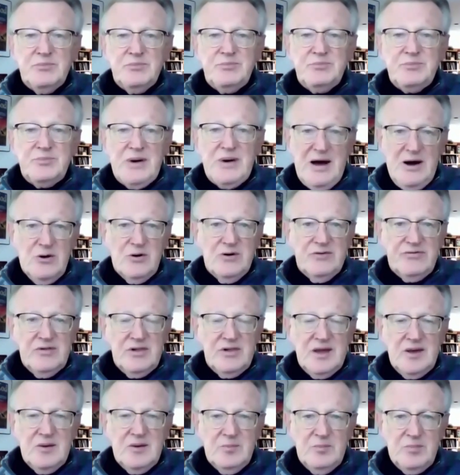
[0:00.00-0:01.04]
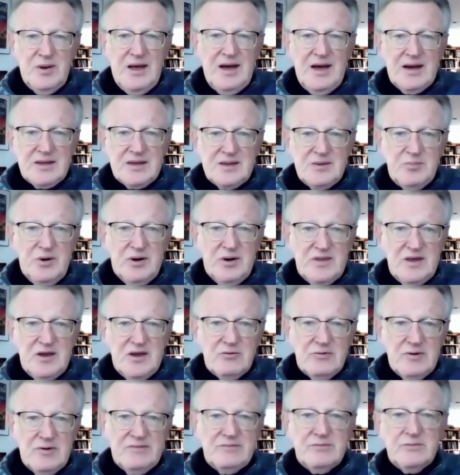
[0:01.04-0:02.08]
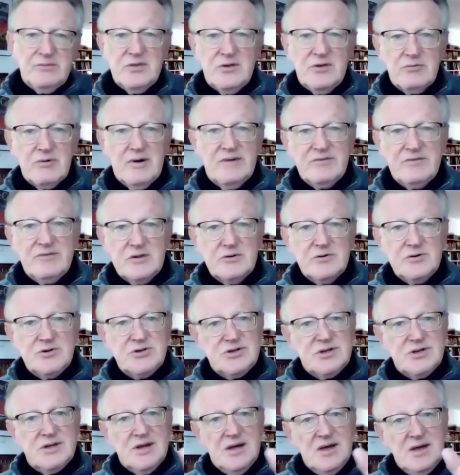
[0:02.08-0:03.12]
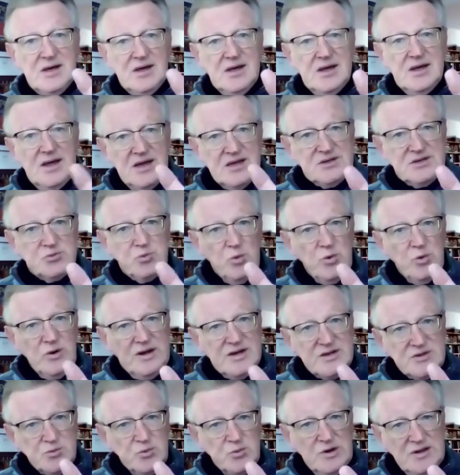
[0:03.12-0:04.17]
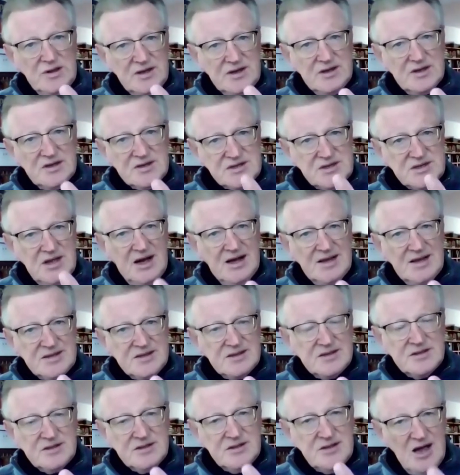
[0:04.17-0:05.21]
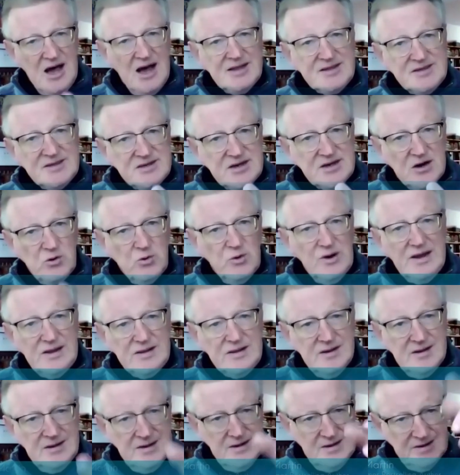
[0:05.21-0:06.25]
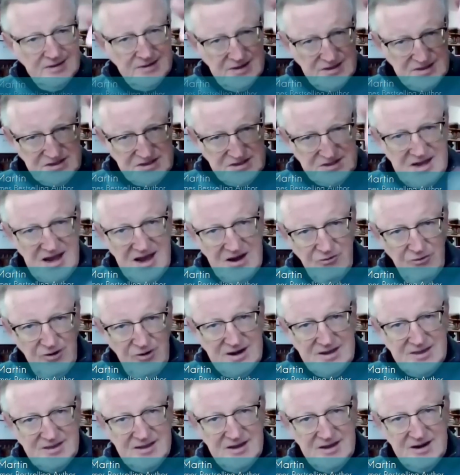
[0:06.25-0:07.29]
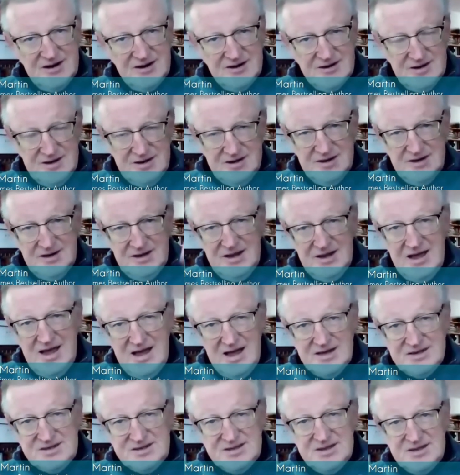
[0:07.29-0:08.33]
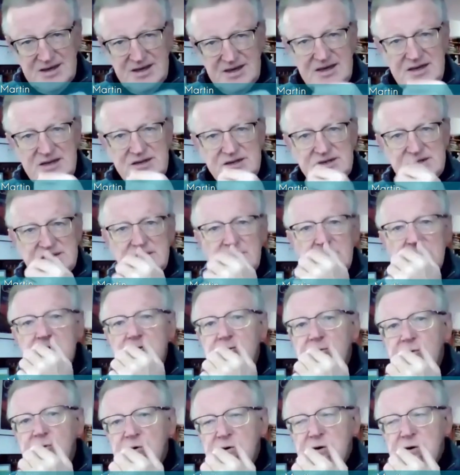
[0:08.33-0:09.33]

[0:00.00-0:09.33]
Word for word: powerful impact upon the the revolution. It's his willingness not not to quit, to stay right there as the keystone